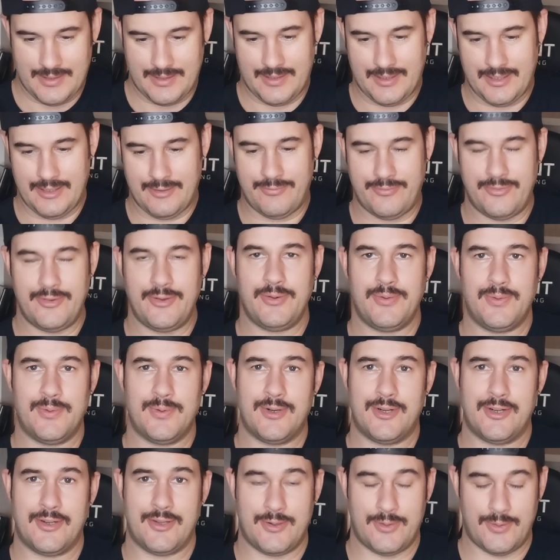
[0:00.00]
And if you
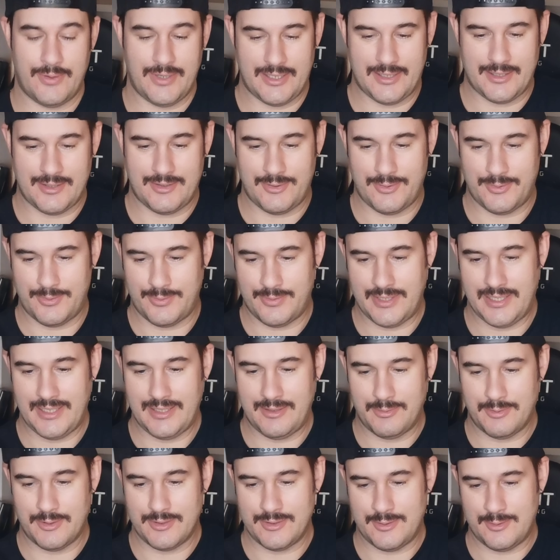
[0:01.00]
were quick to
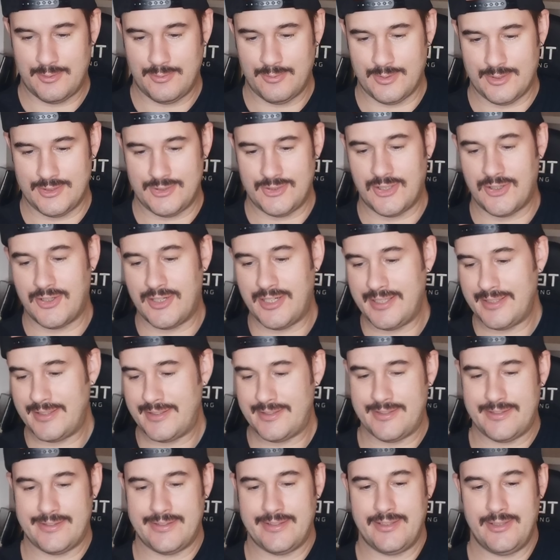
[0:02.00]
read what was on
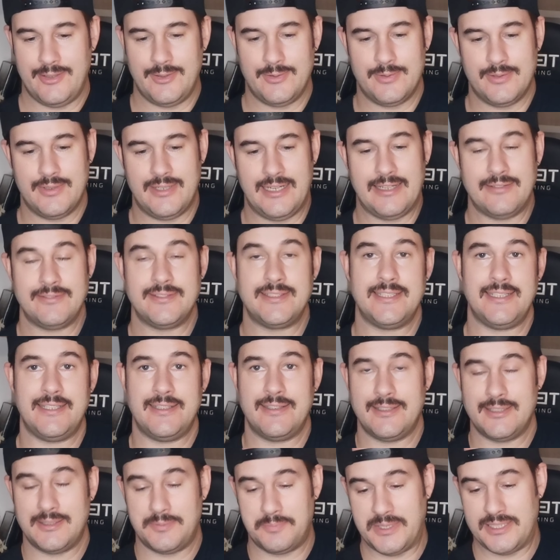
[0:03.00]
it, you would have
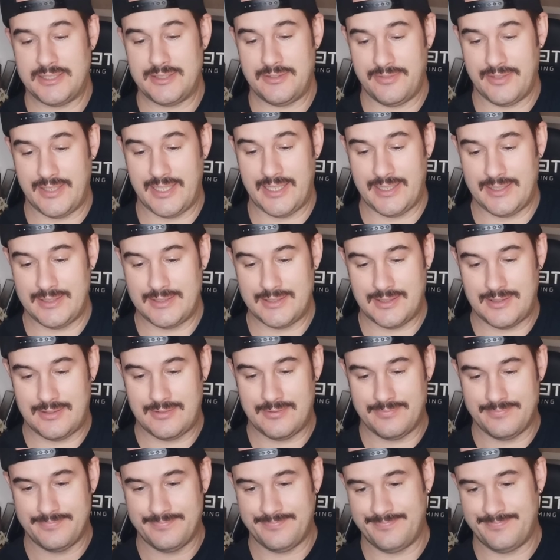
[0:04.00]
seen the specification.